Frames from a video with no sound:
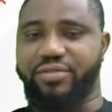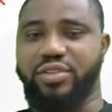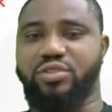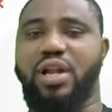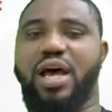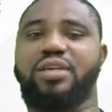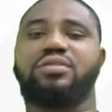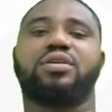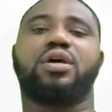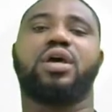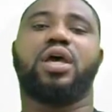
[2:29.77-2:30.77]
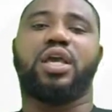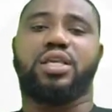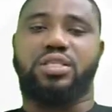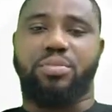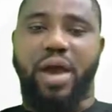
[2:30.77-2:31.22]
is known as,
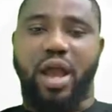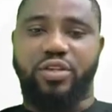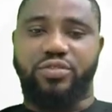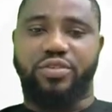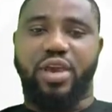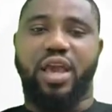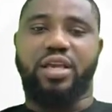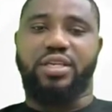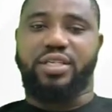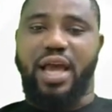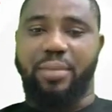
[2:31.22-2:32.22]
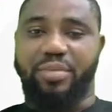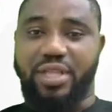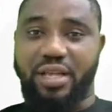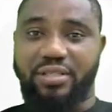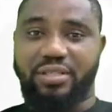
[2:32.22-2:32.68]
is it a biosphere, is it a
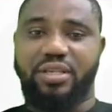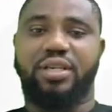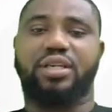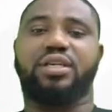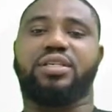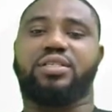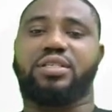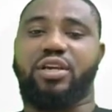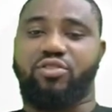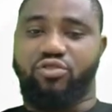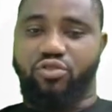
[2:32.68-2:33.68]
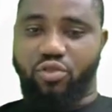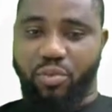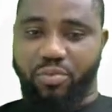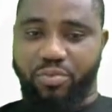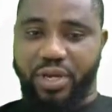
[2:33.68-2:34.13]
habitat, is it a
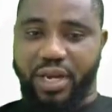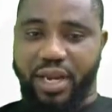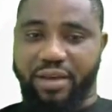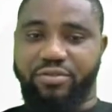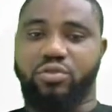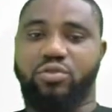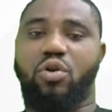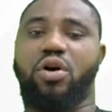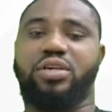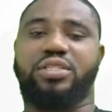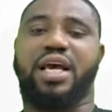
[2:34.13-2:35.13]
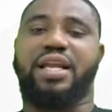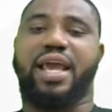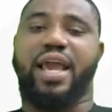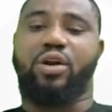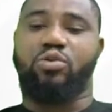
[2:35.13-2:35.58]
trophic level, or is it an
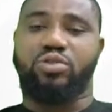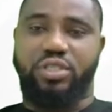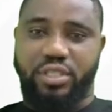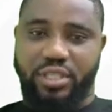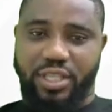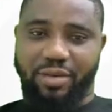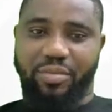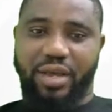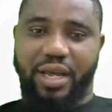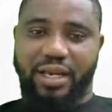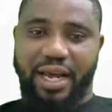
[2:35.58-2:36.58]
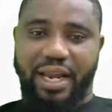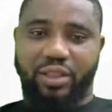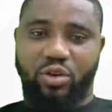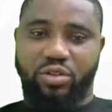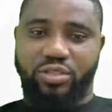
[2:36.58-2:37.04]
ecosystem? Now
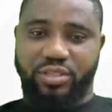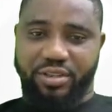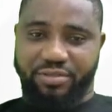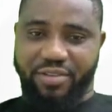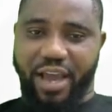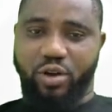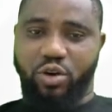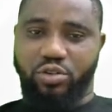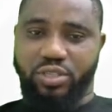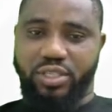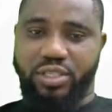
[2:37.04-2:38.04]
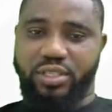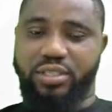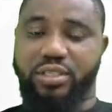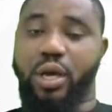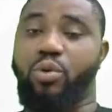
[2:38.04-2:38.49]
let us define all these
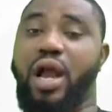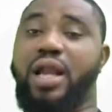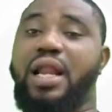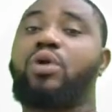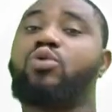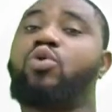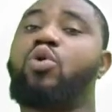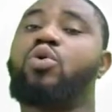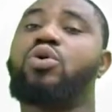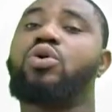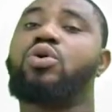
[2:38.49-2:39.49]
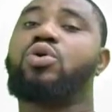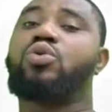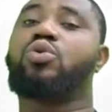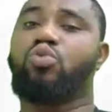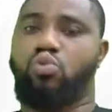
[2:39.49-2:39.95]
things. Then we can now know
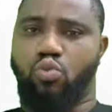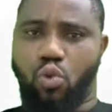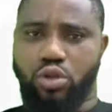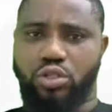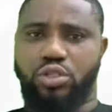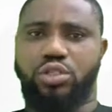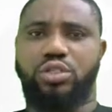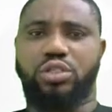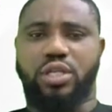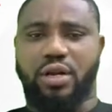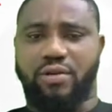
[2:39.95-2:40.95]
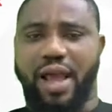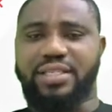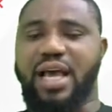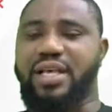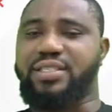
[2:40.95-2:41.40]
what the
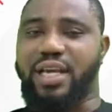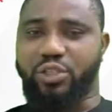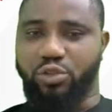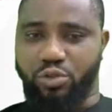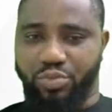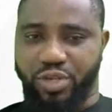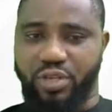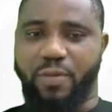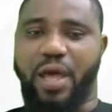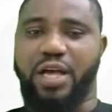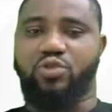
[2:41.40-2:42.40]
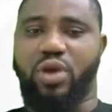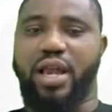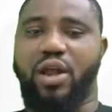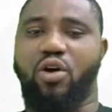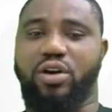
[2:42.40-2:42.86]
right answer should be. That's
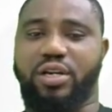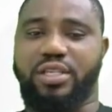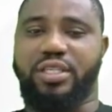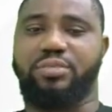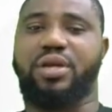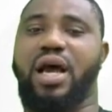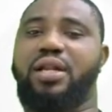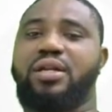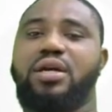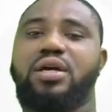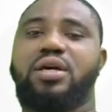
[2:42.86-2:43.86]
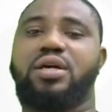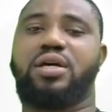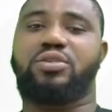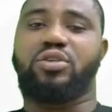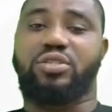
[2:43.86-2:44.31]
where an organism can
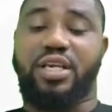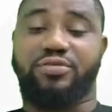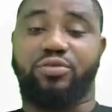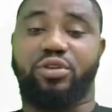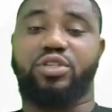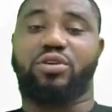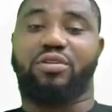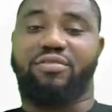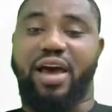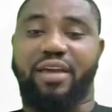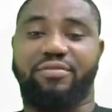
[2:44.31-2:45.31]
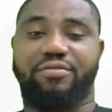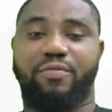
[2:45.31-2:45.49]
successfully survive.